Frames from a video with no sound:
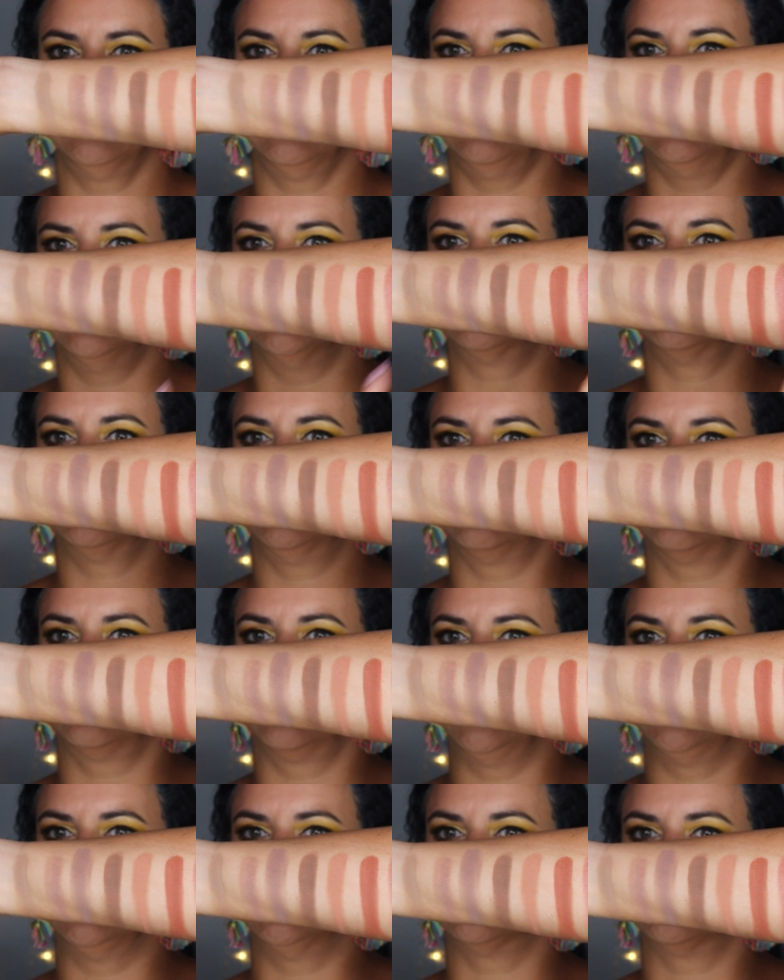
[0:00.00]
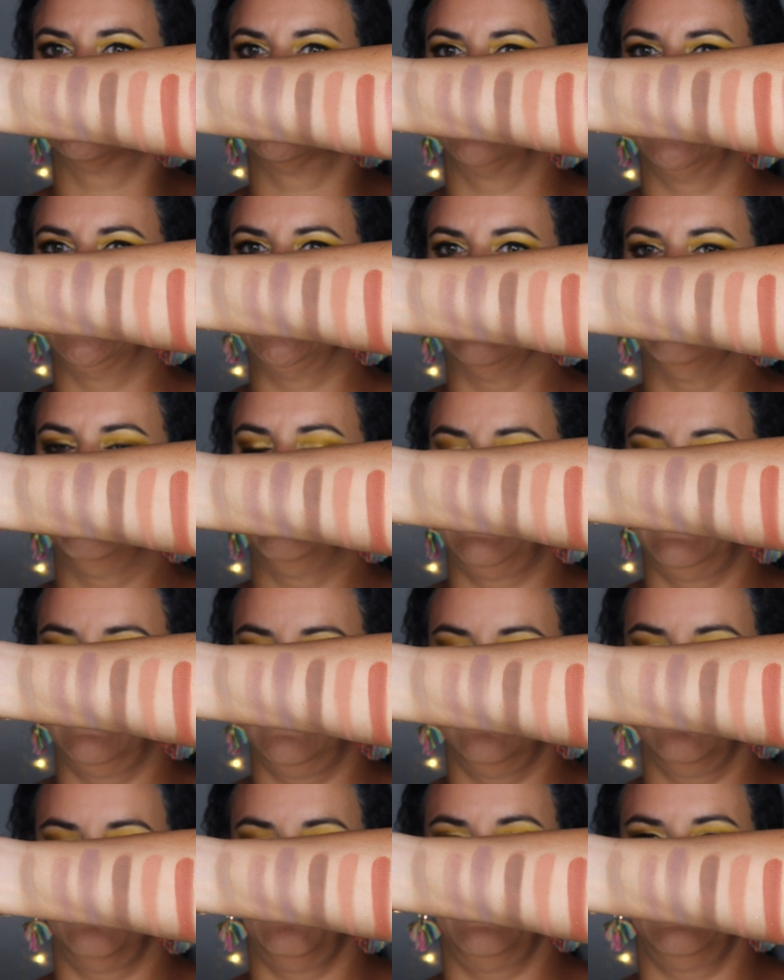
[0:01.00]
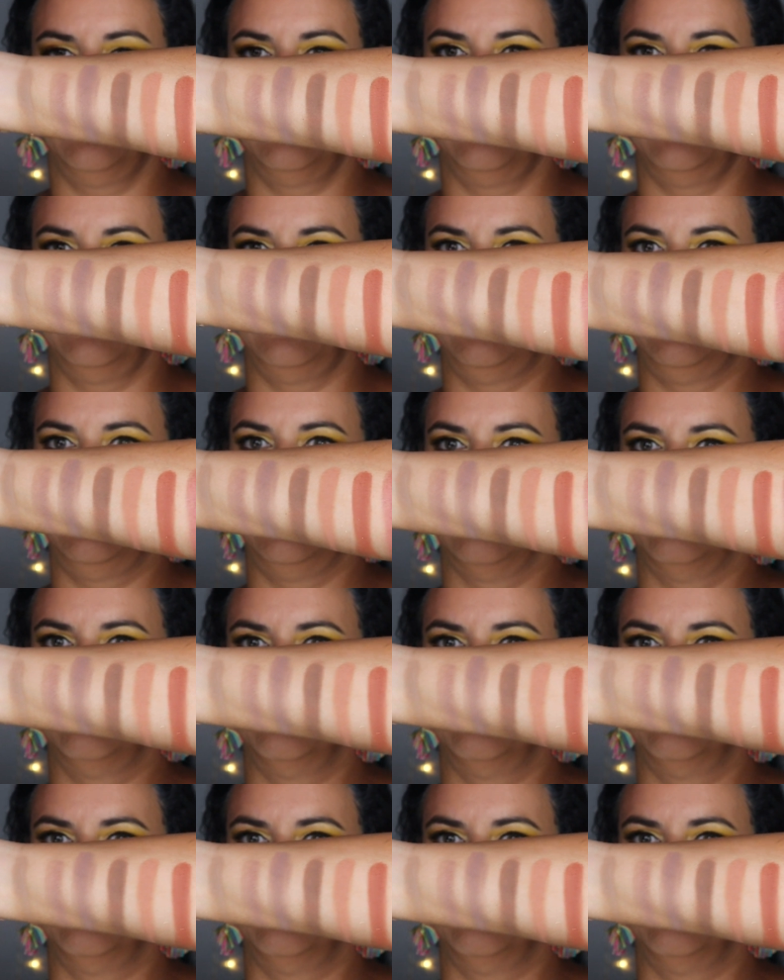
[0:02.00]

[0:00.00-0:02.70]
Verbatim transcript: This one ranks right up there with the,